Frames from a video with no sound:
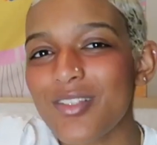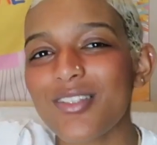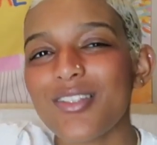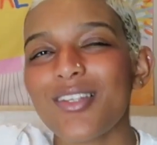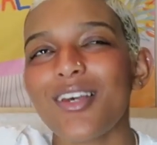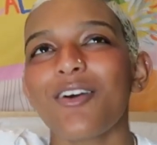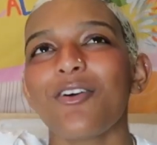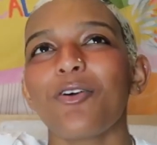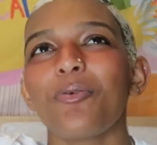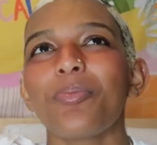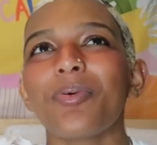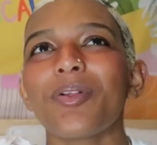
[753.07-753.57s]

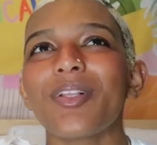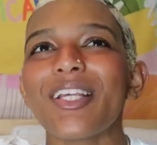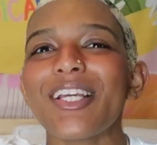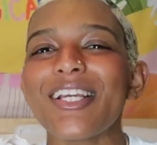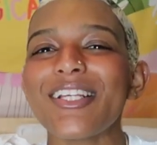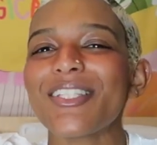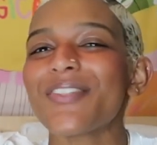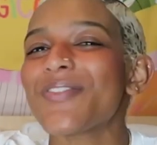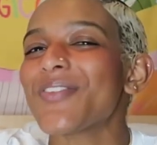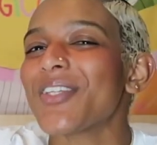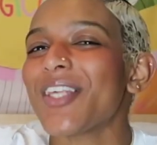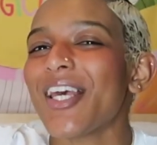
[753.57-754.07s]
So
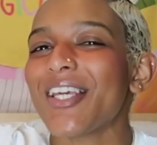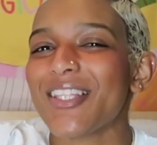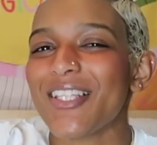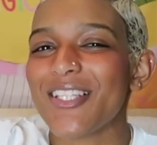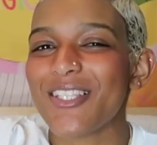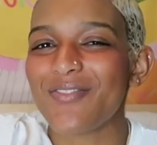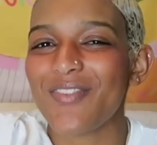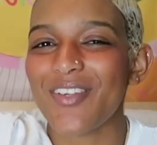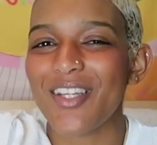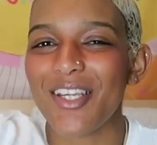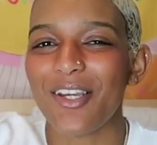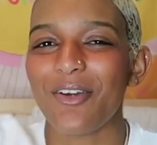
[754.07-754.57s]
please, if you like
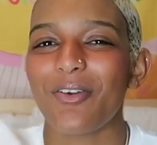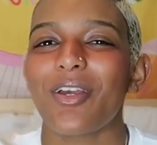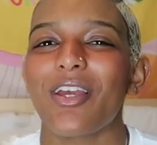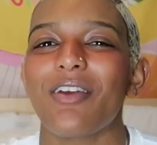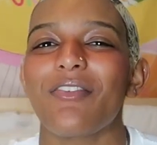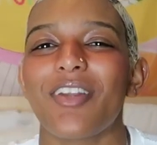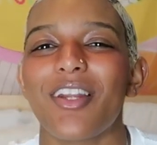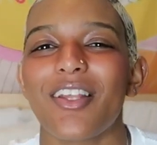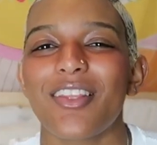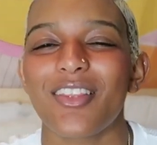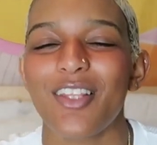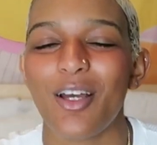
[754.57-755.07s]
this video, give
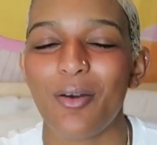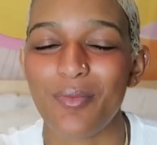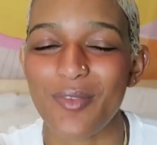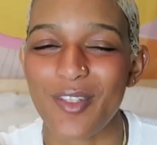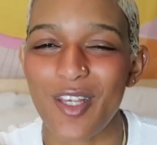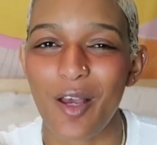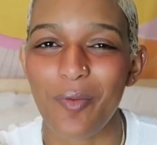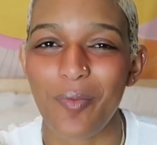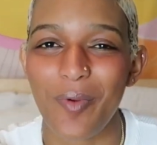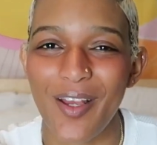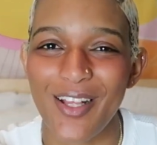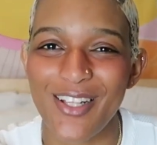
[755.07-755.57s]
it a thumbs
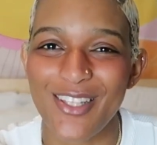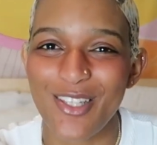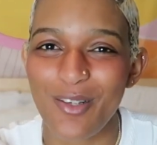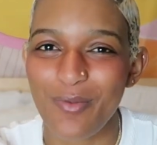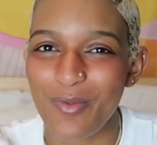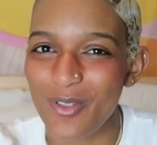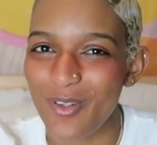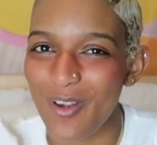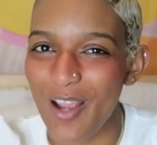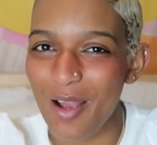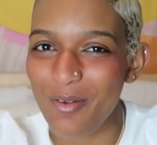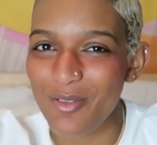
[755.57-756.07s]
up and
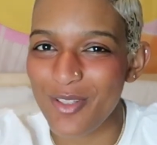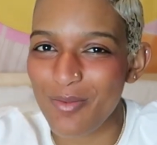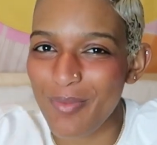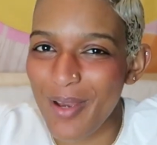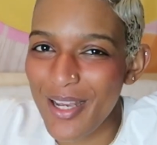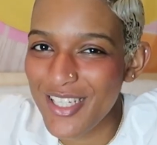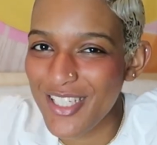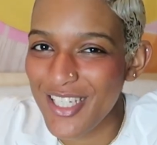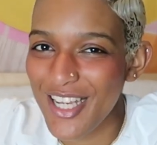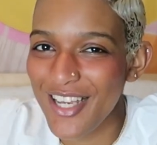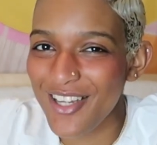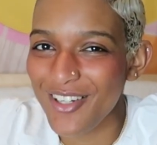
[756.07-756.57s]
subscribe to
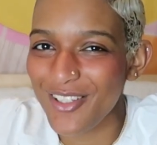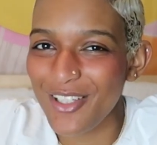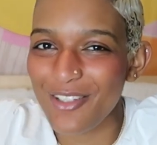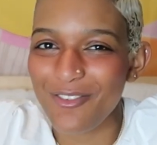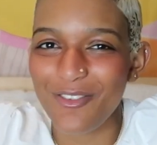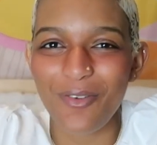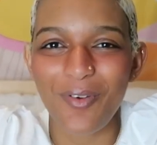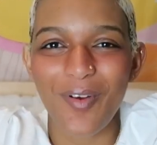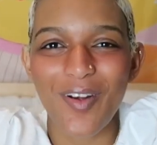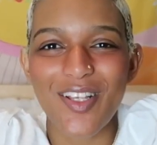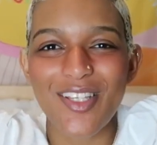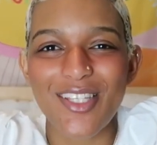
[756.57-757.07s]
my channel if
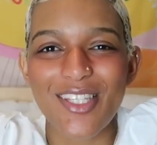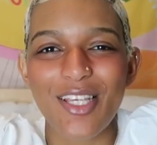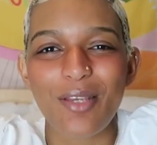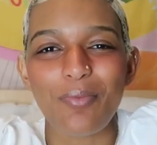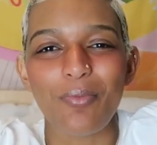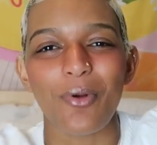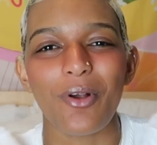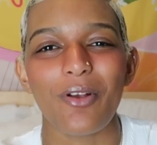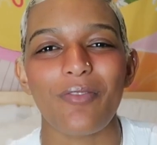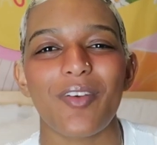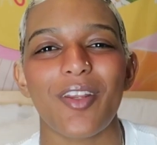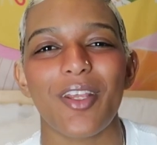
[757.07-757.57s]
you want to see
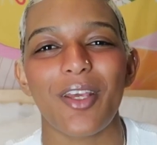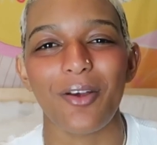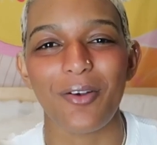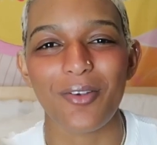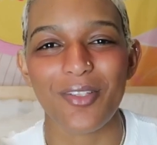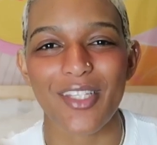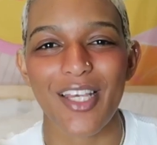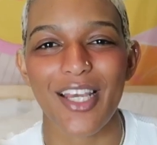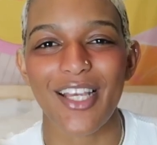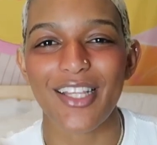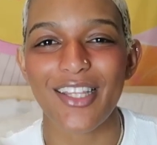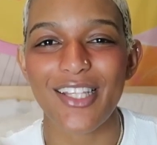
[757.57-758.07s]
more
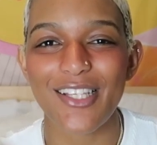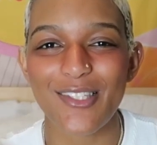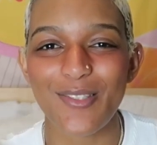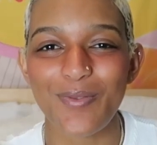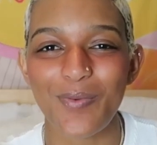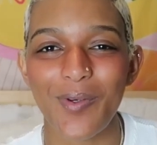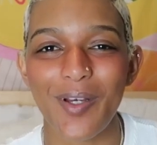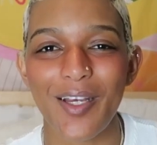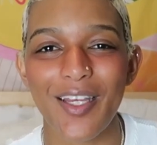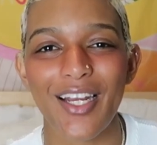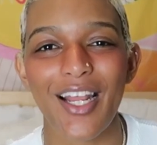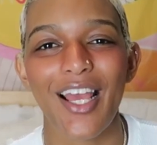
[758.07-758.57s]
videos like this
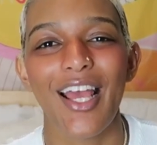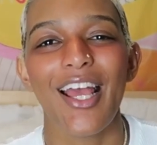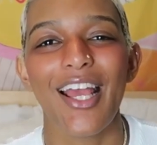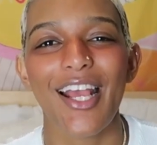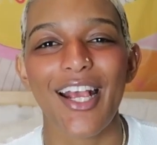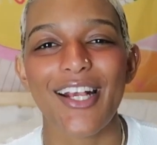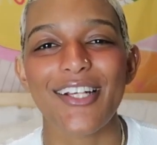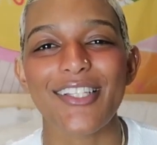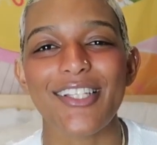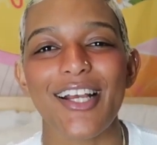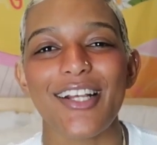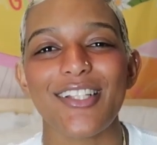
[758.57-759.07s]
one,
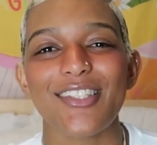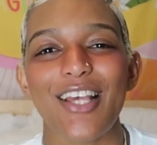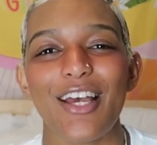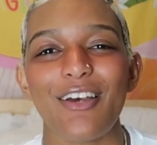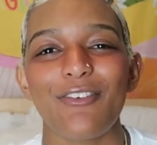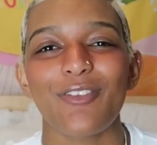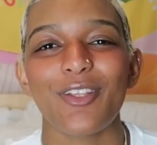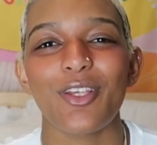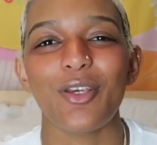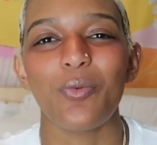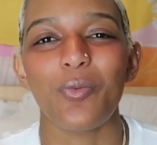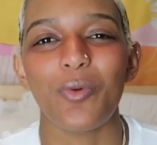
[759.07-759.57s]
because I
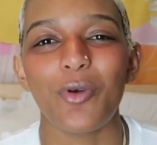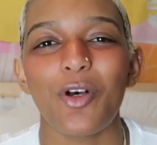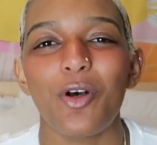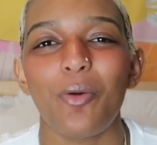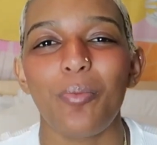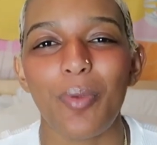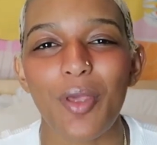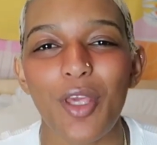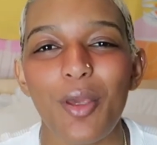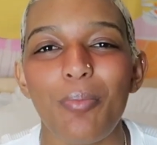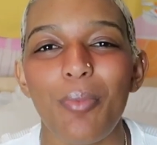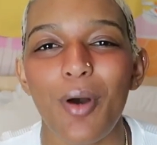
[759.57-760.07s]
definitely will
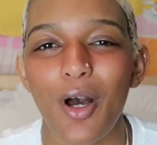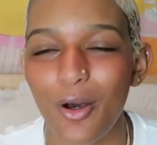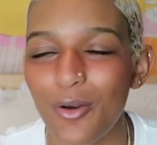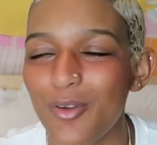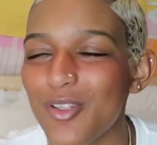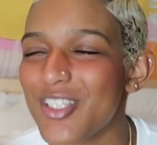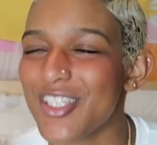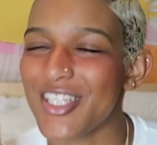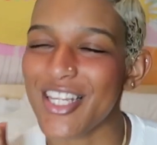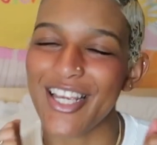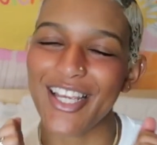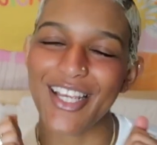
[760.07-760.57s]
be
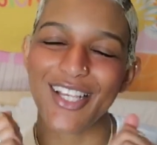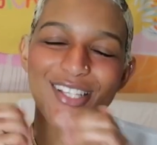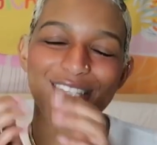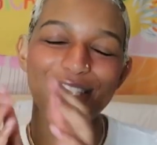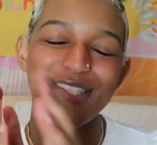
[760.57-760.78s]
posting.